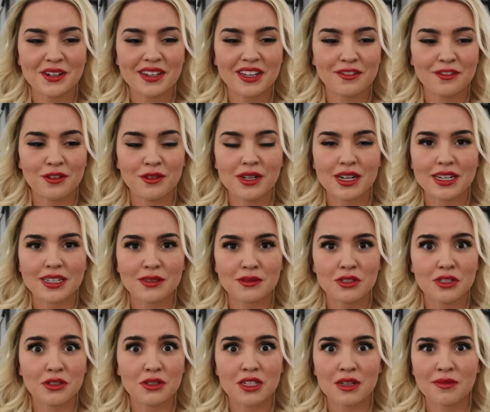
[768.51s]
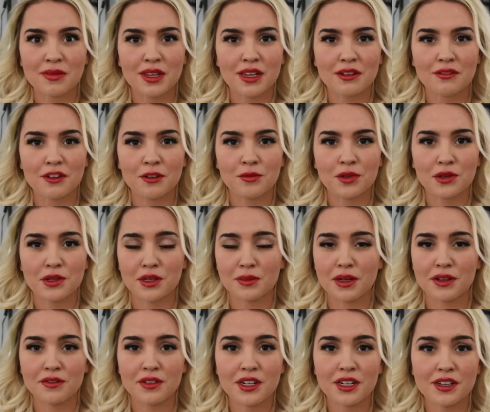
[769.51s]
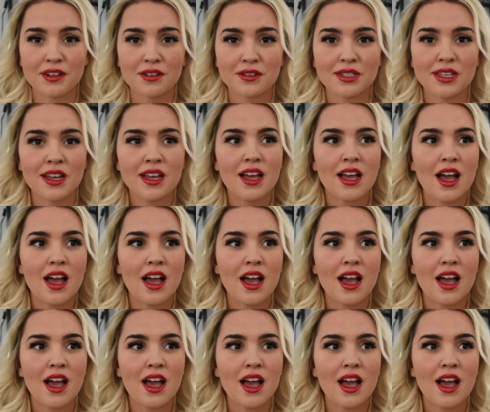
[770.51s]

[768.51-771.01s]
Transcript: if you guys do something from one of my videos.